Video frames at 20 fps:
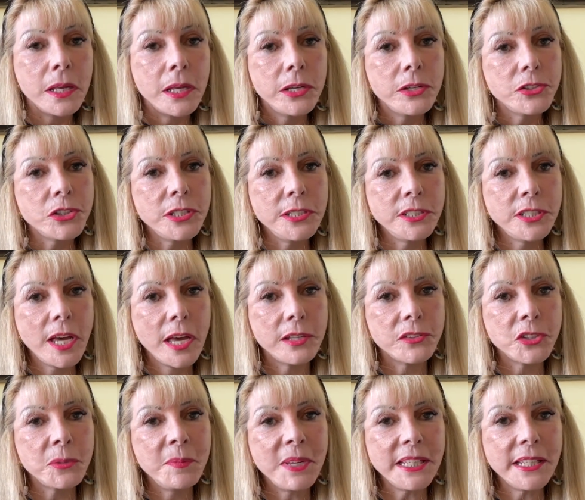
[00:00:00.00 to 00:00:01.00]
She
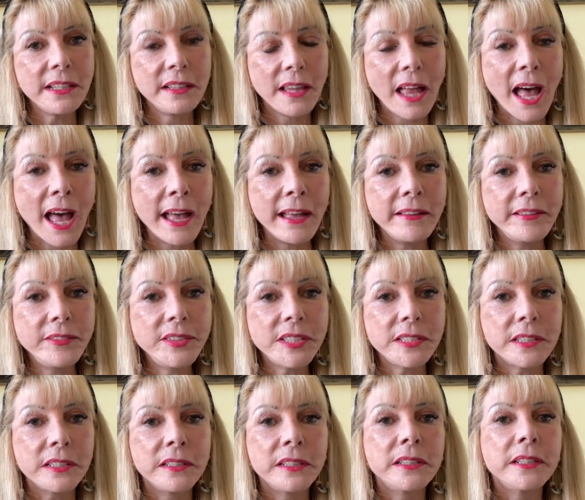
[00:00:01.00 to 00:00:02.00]
touched many
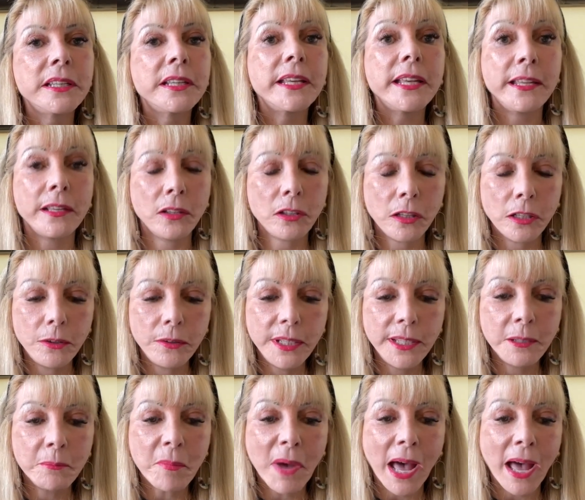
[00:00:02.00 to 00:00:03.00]
lives,
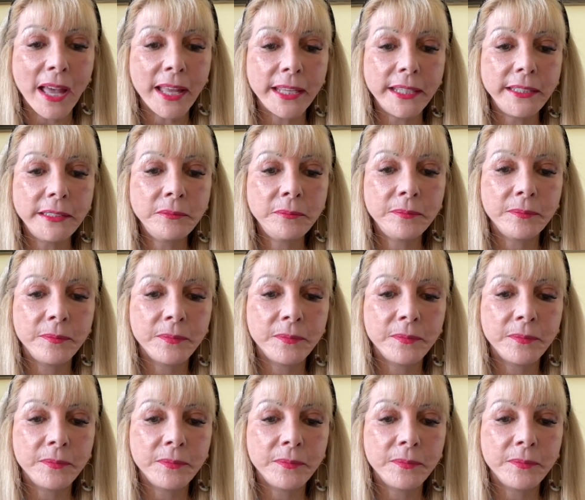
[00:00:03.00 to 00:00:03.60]
including mine.